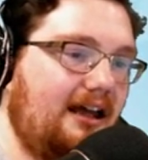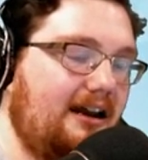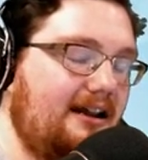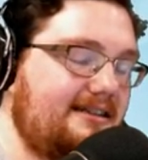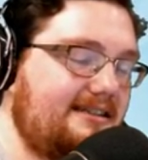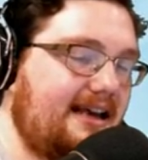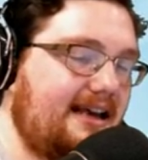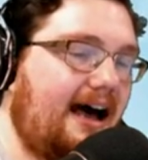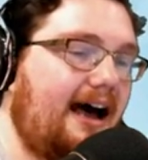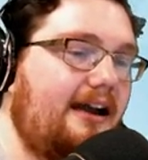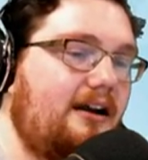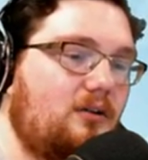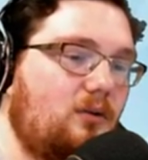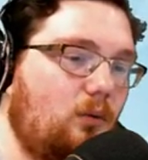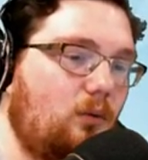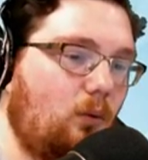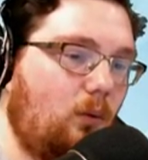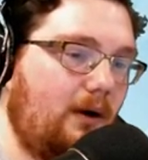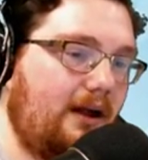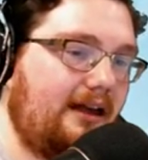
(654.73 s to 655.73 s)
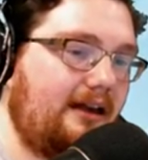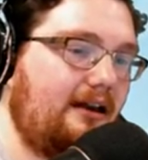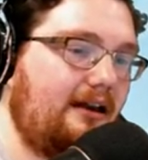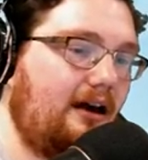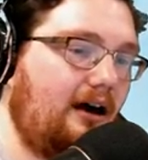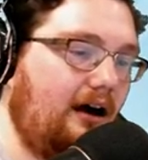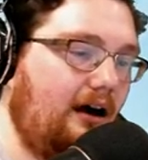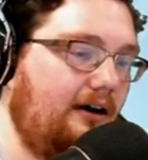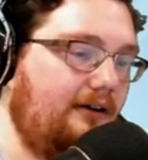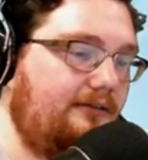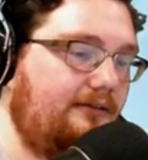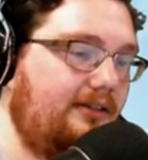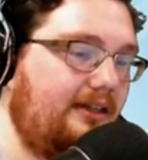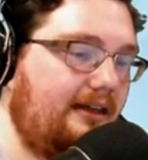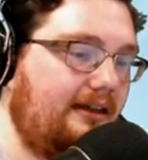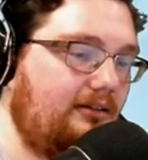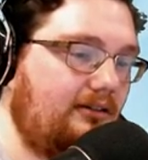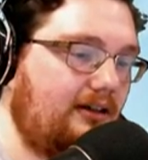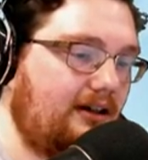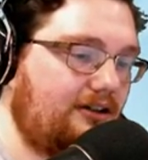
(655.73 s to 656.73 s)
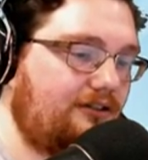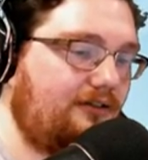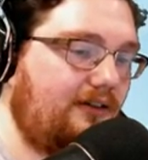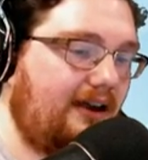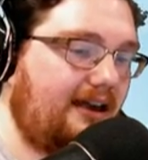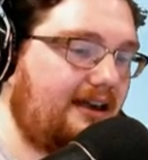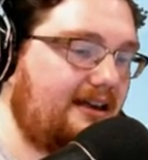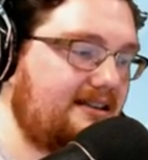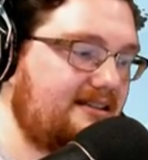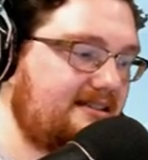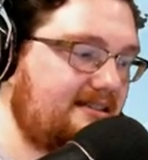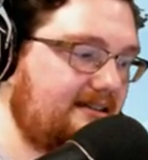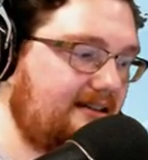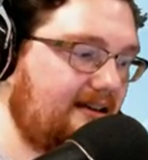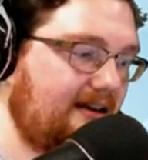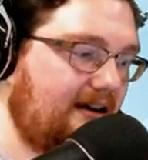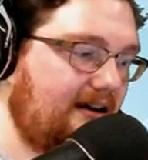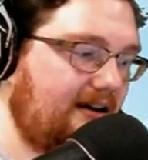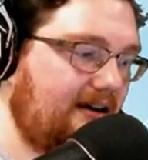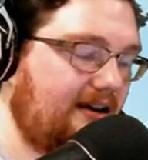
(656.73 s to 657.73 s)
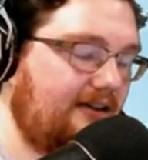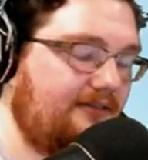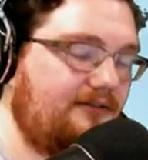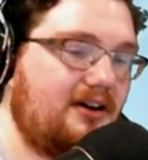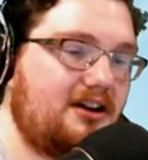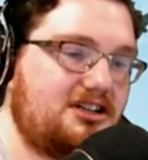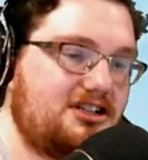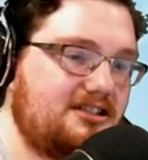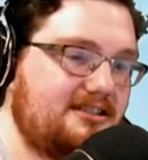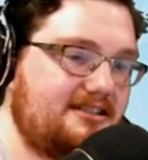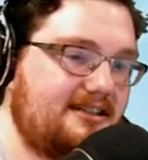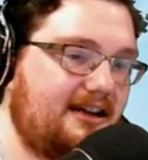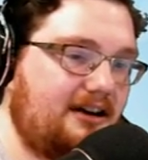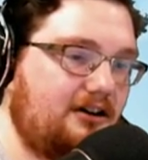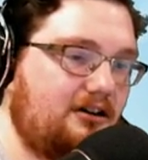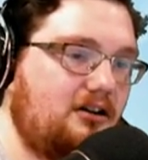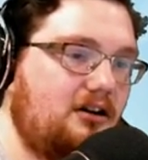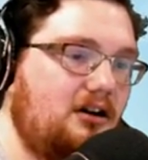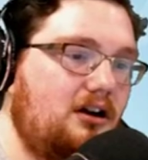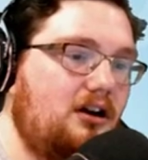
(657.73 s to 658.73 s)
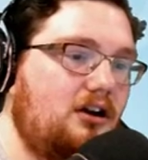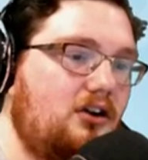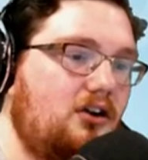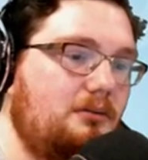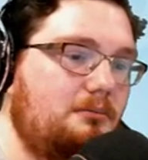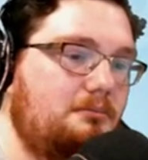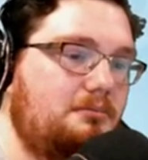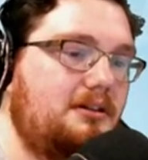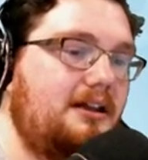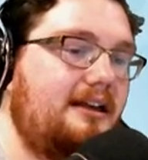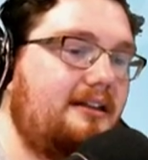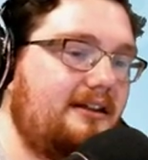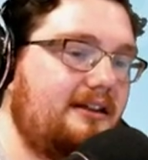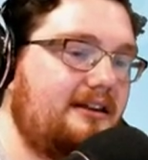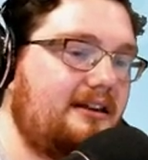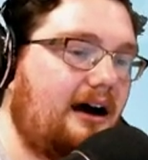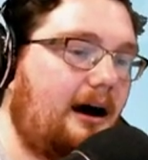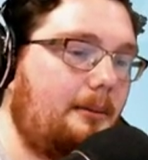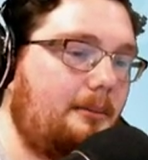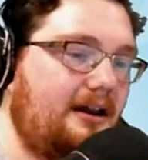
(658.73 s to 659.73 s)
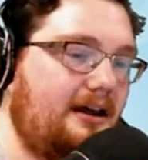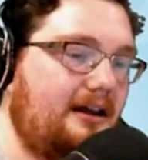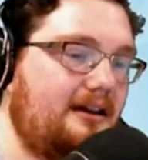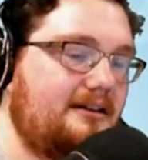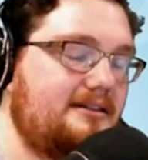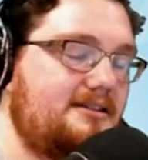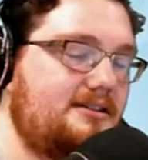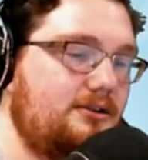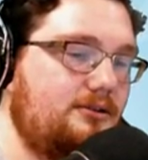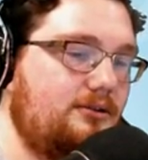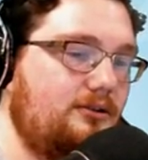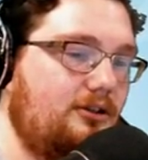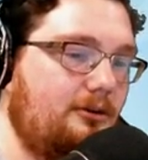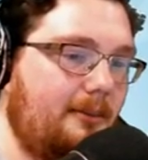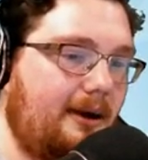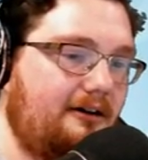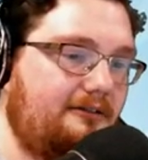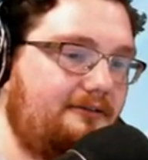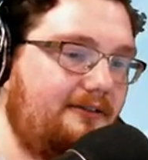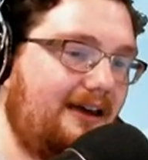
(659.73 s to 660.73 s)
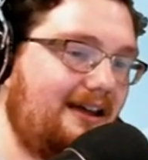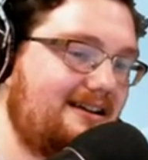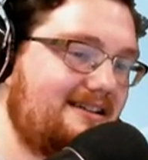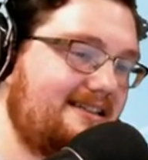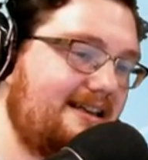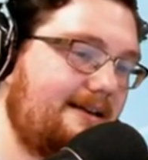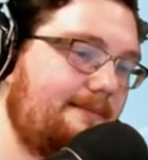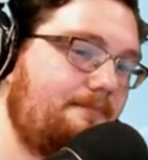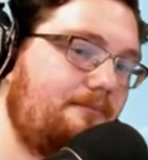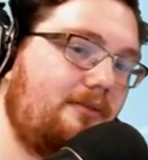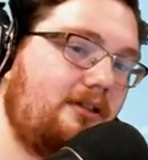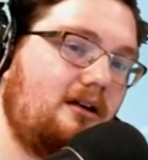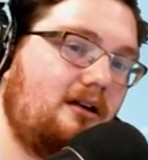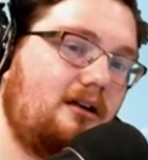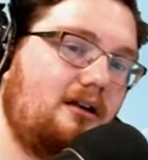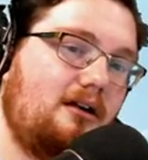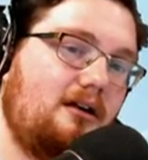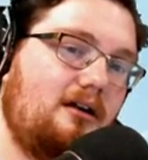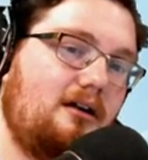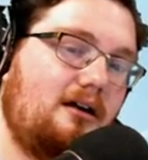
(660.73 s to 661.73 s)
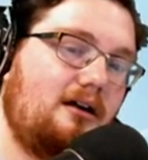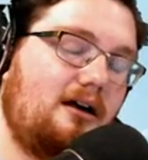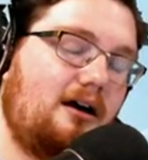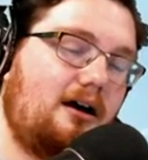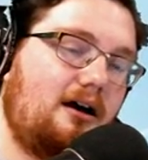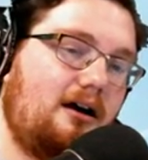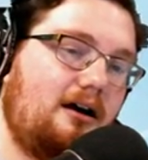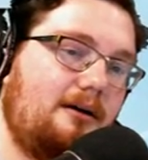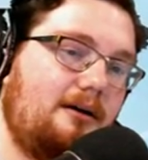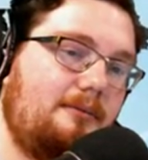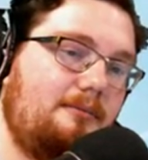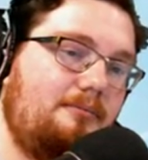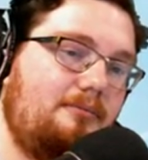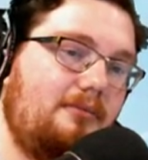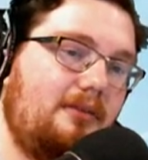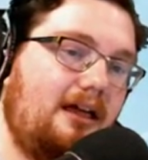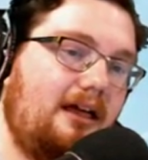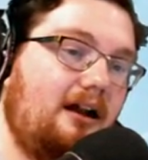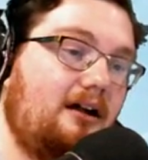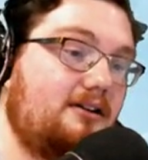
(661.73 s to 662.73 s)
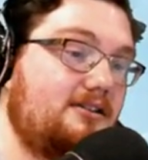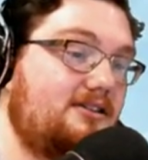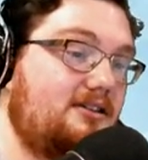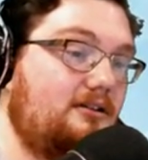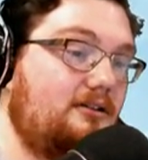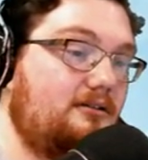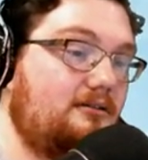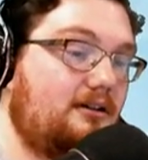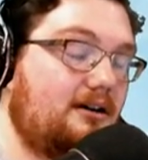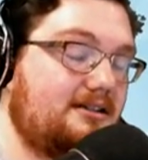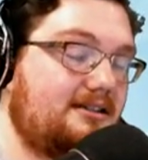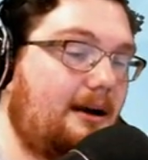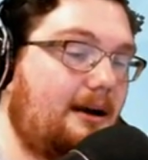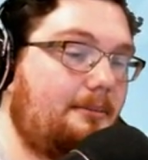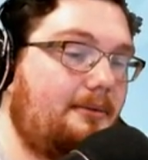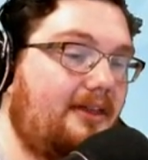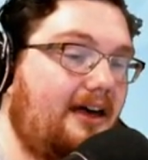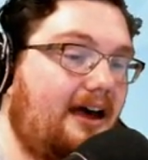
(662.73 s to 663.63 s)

an entire wing of the Las Vegas uh, Convention Center completely dominated to the male fantasy. Uh, and also, on top